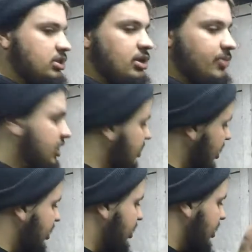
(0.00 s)
I'm going to
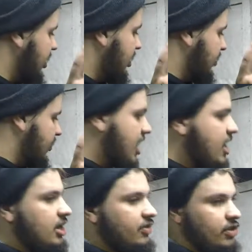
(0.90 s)
take the
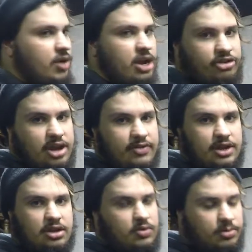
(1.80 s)
head and the crankshaft
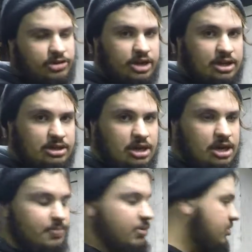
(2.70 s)
into a machine shop.